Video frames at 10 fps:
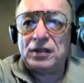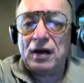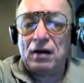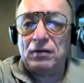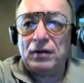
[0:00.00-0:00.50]

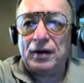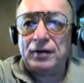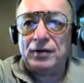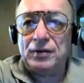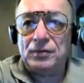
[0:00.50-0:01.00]
outlet.
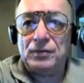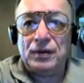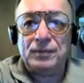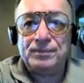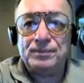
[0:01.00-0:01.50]

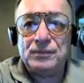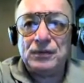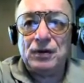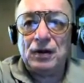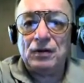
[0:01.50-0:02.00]
You're
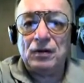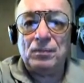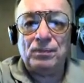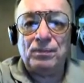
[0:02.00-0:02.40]
not going to